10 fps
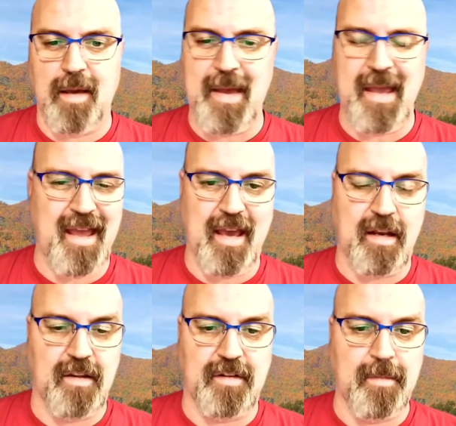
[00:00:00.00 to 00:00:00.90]
I may
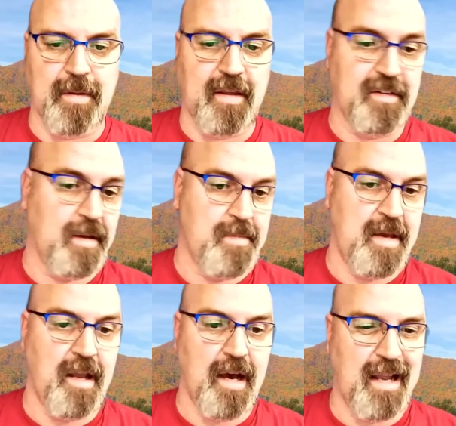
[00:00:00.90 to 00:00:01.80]
edit some of this. I may
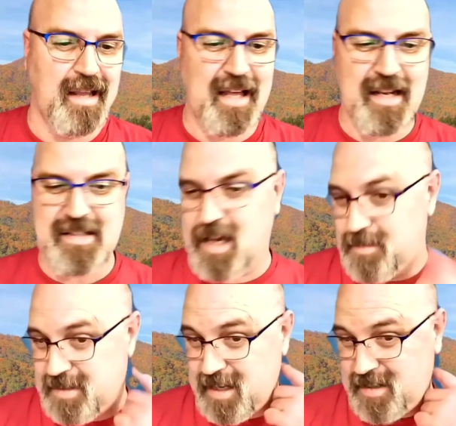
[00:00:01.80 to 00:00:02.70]
not. A lot of
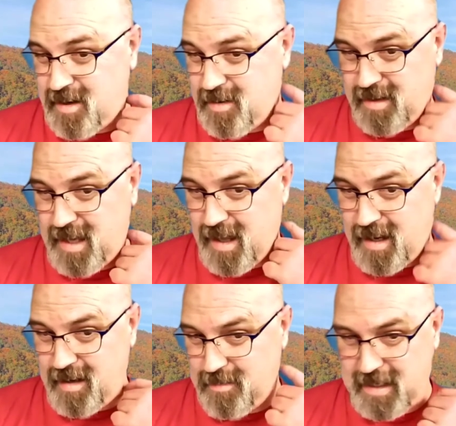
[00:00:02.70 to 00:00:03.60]
times I don't
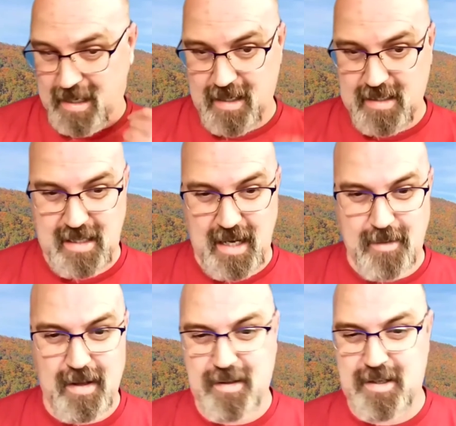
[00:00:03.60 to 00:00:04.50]
edit because I'd
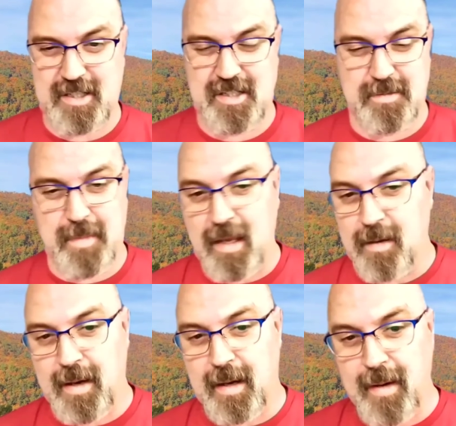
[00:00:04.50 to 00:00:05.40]
rather just speak
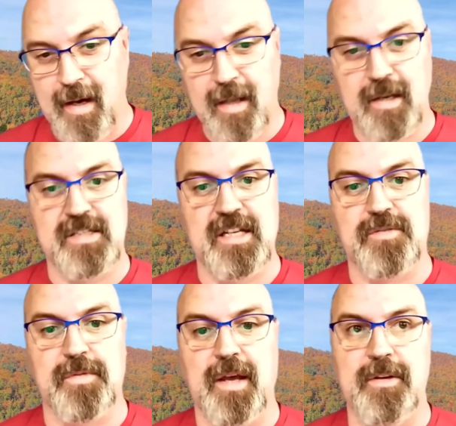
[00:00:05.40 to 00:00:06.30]
my mind, because that's
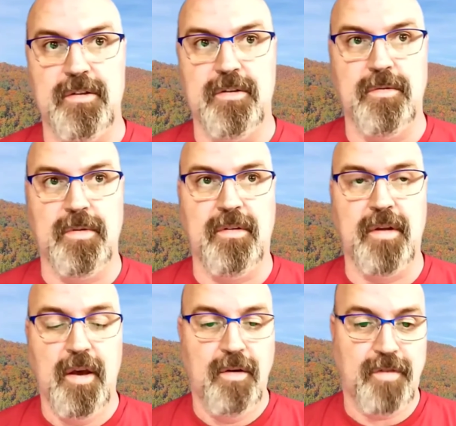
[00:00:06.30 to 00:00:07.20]
what I do when
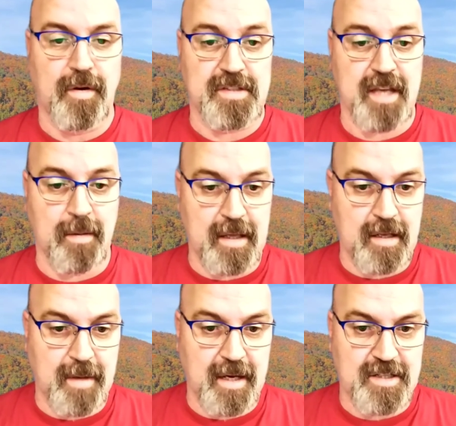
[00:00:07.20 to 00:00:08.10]
folks come into
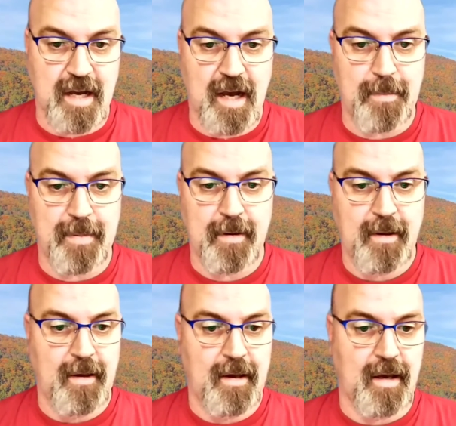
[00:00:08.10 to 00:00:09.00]
my shop.
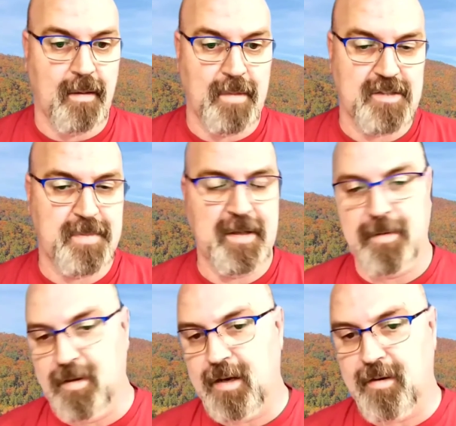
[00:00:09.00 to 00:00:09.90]
It's been
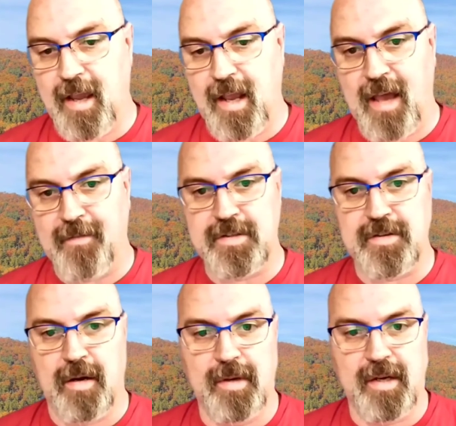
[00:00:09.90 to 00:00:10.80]
really great having
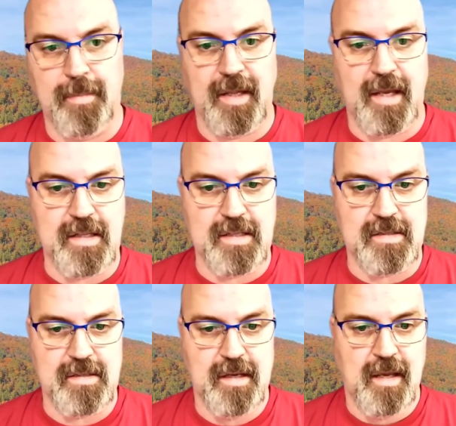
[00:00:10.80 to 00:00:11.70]
Strawberry
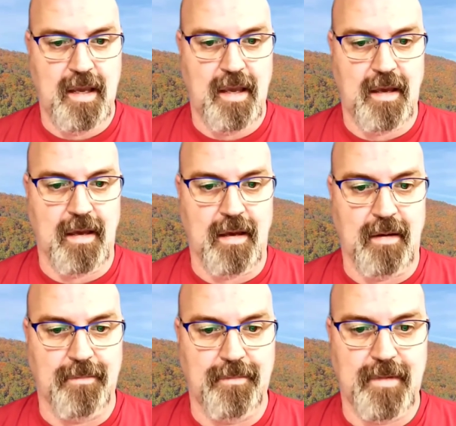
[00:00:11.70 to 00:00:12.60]
Plains,
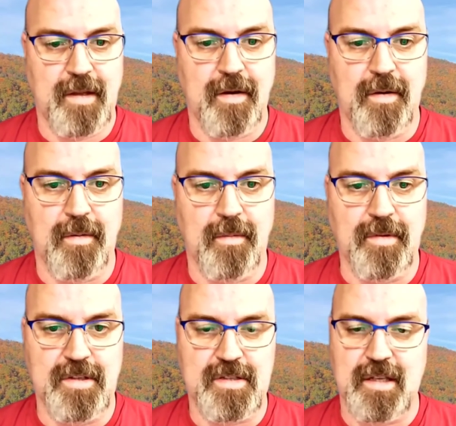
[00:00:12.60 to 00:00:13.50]

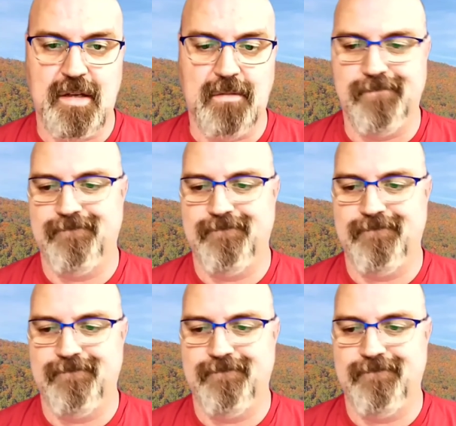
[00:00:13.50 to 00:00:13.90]
just in